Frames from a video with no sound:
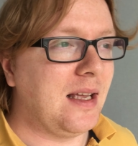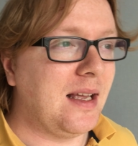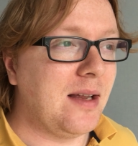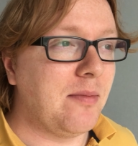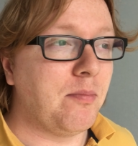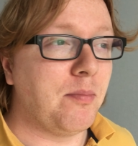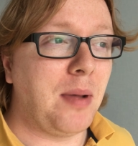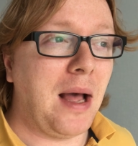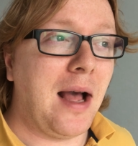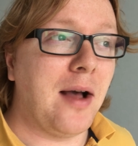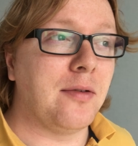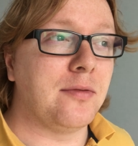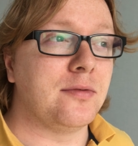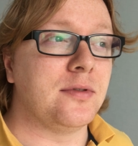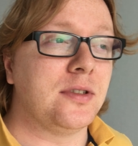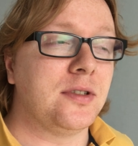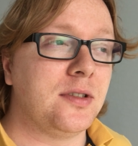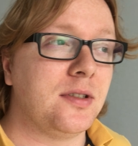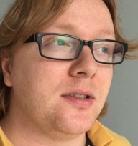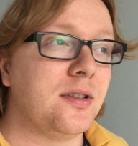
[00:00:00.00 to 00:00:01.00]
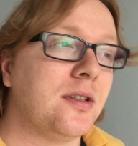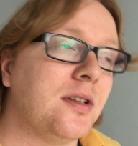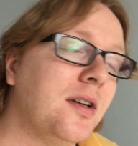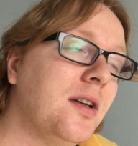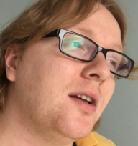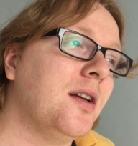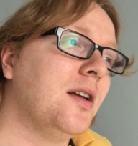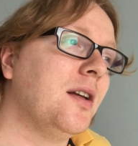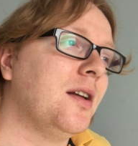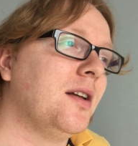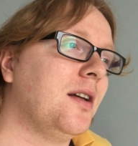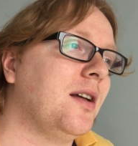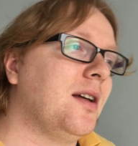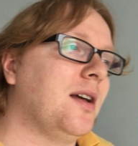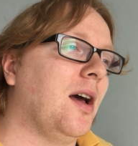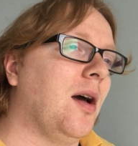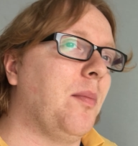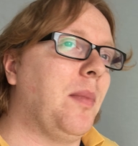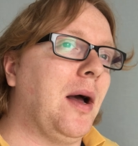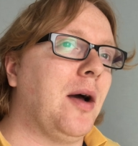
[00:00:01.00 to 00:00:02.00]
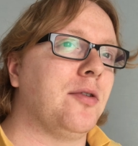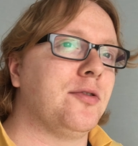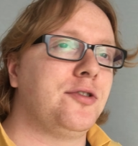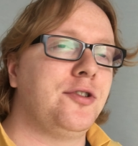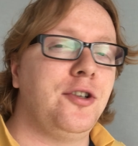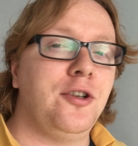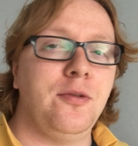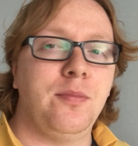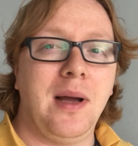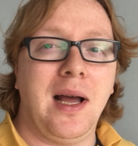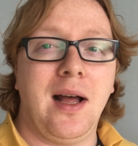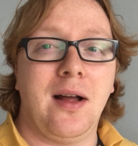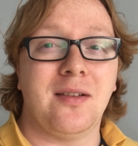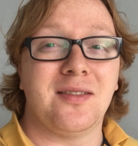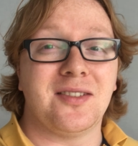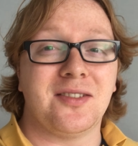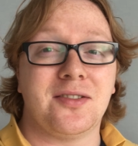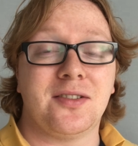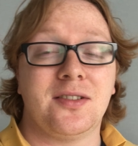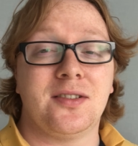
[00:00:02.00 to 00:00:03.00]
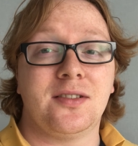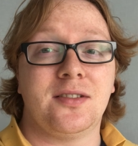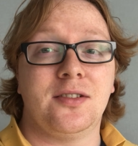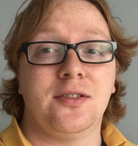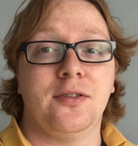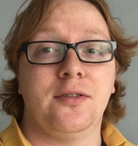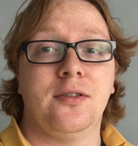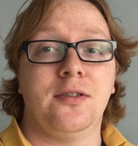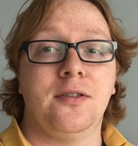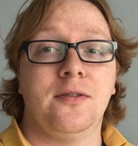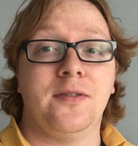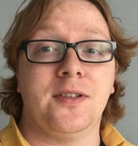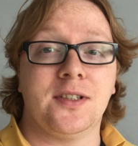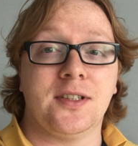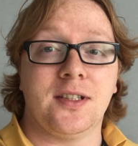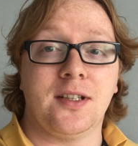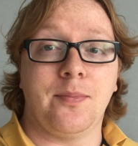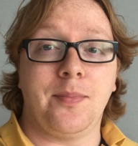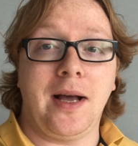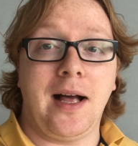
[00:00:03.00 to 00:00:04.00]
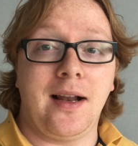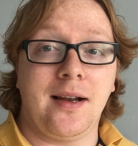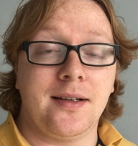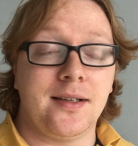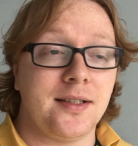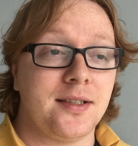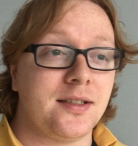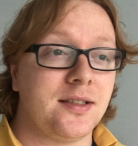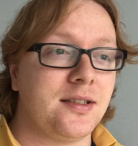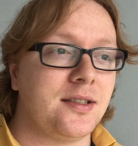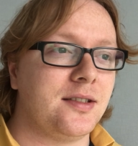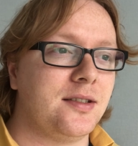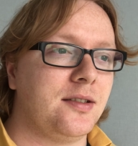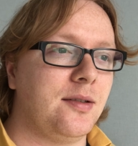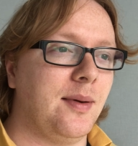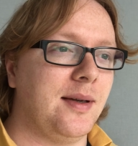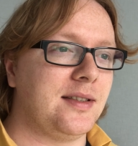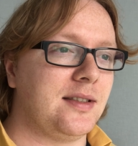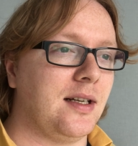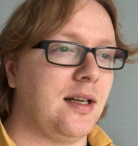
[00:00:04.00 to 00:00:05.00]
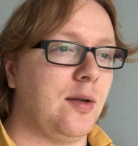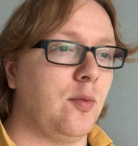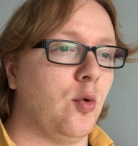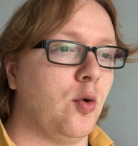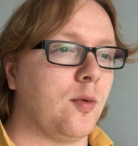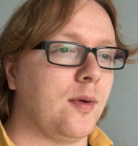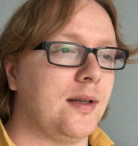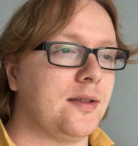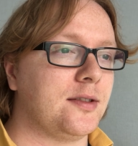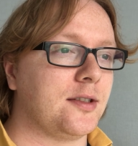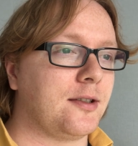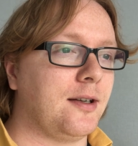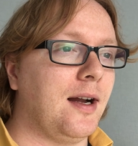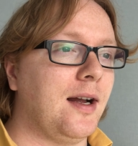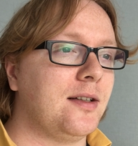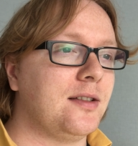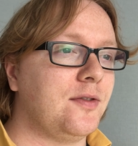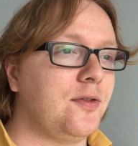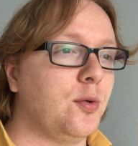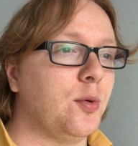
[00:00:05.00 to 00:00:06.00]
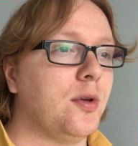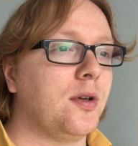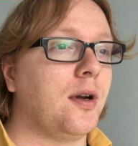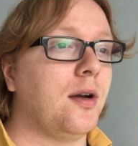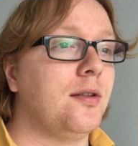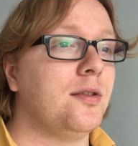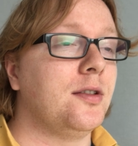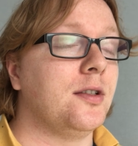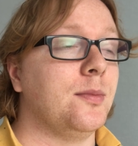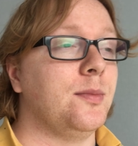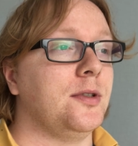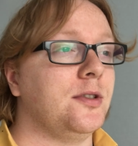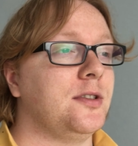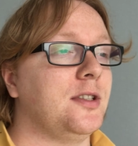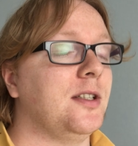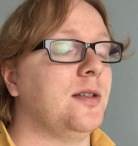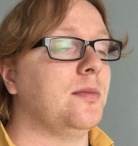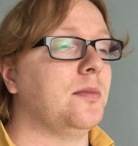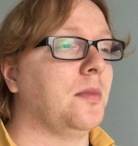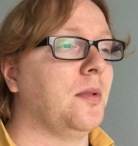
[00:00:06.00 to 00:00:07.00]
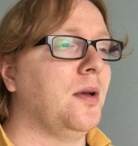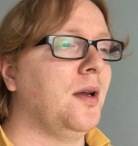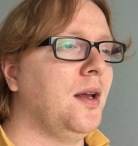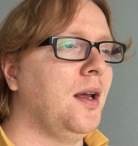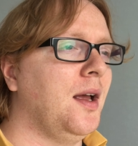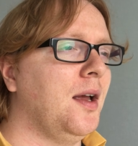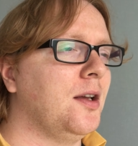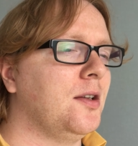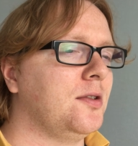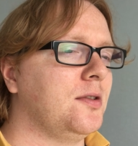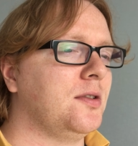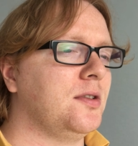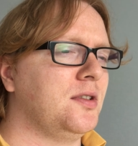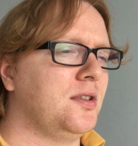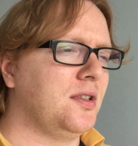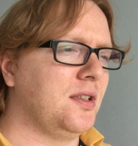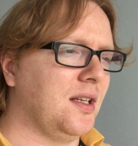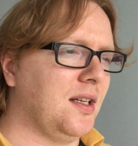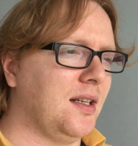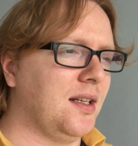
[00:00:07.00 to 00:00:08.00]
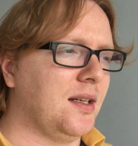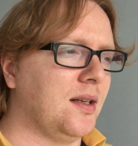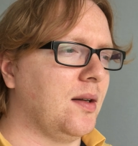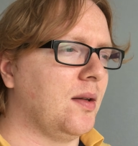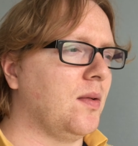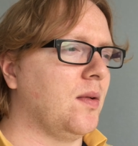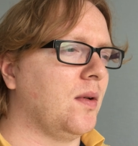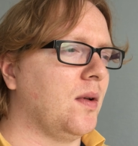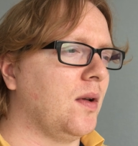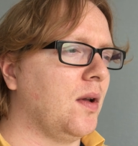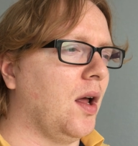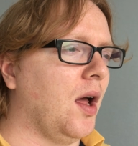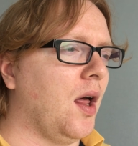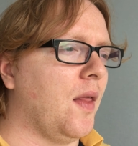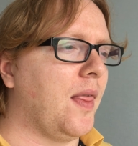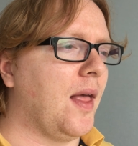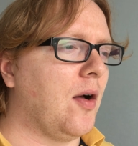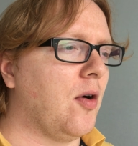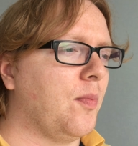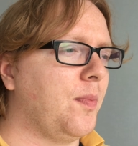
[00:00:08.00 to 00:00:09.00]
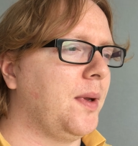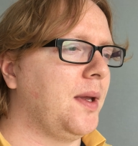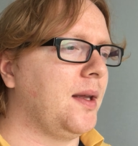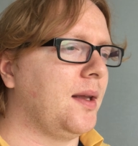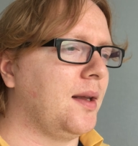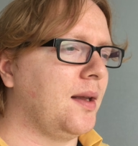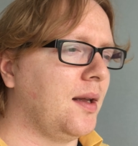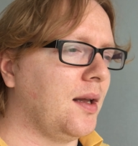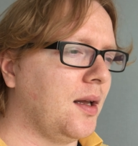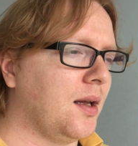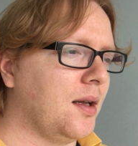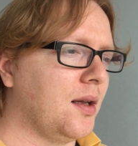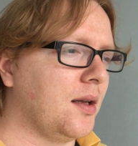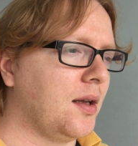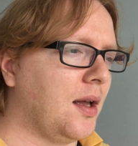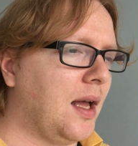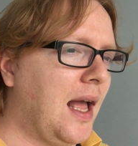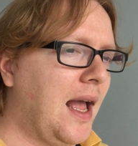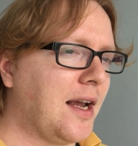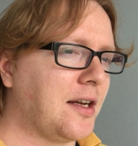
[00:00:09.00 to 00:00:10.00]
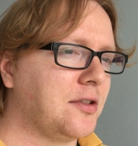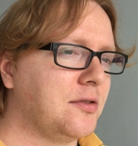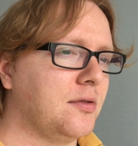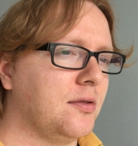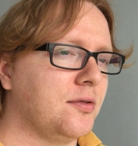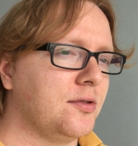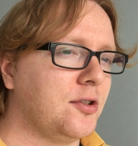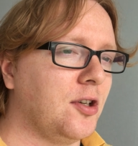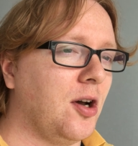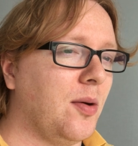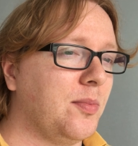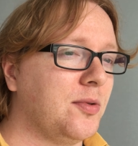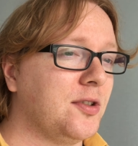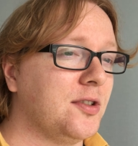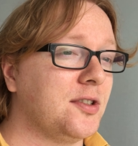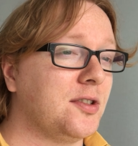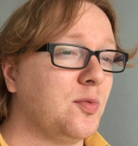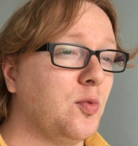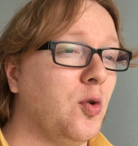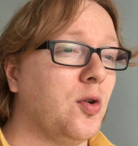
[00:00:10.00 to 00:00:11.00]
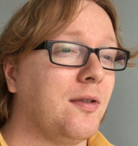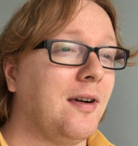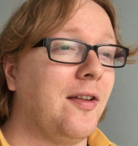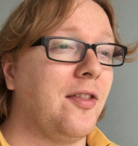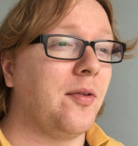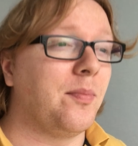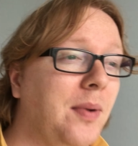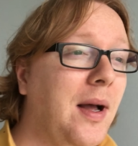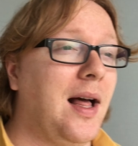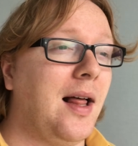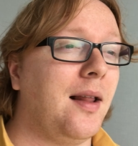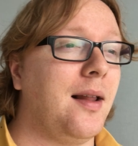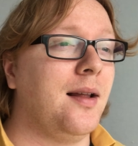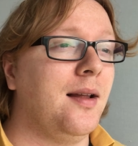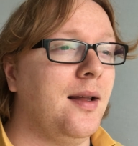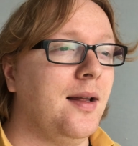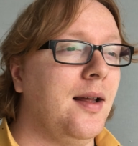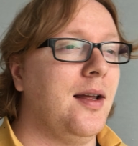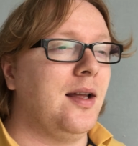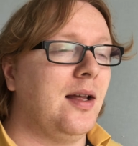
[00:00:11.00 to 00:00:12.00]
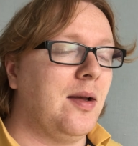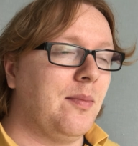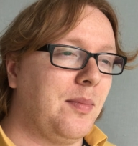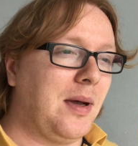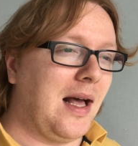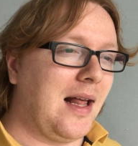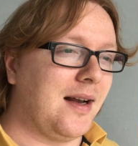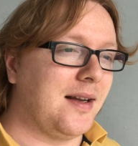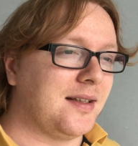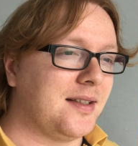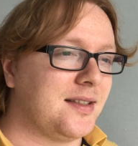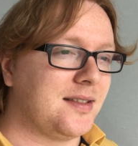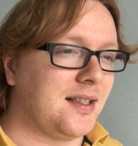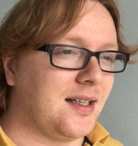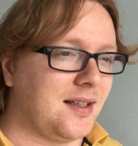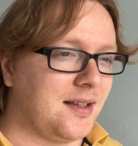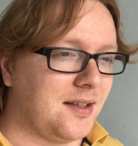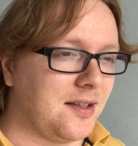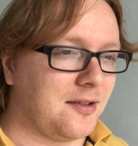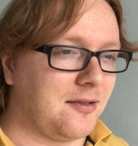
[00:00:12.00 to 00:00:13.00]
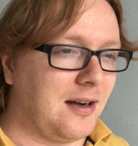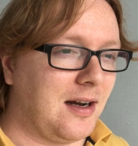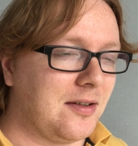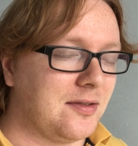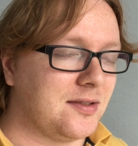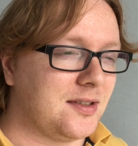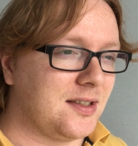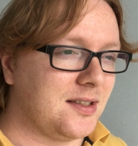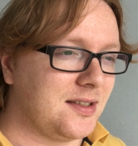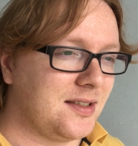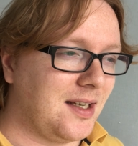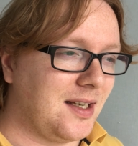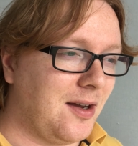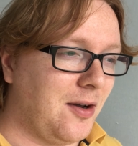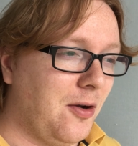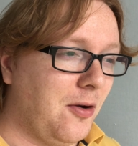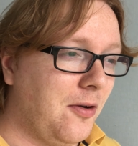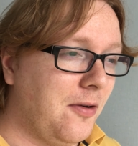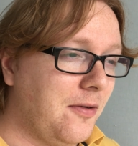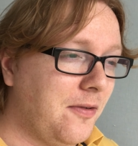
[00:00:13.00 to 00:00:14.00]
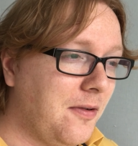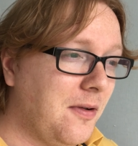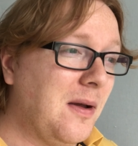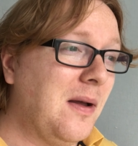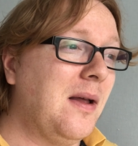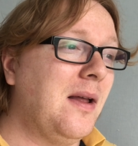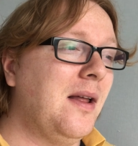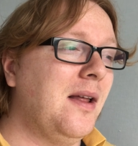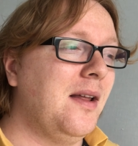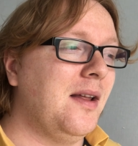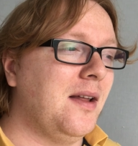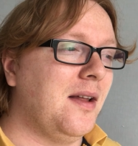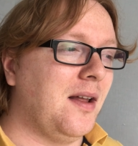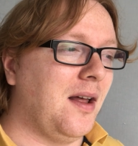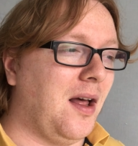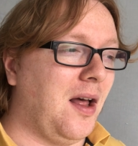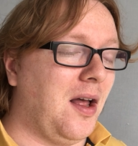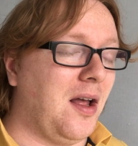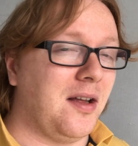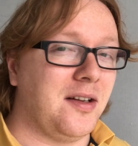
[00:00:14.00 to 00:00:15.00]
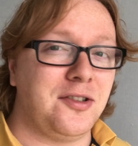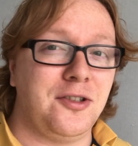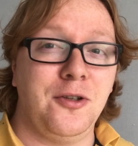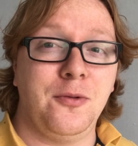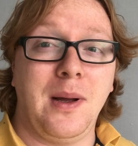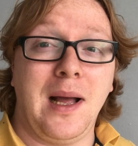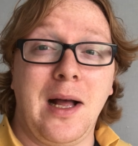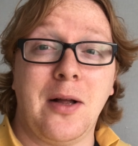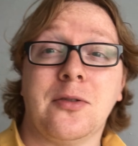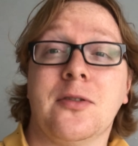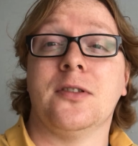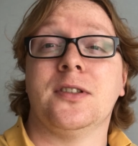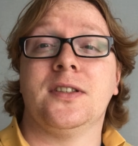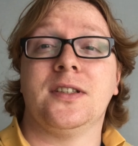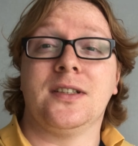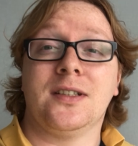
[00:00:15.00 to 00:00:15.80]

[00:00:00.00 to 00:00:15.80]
in pounds, about £2 to visit the palace, to basically walk around the ground. If you want to go into the museum, and that will be extra on top, just to walk around the palace and the grounds itself. £2.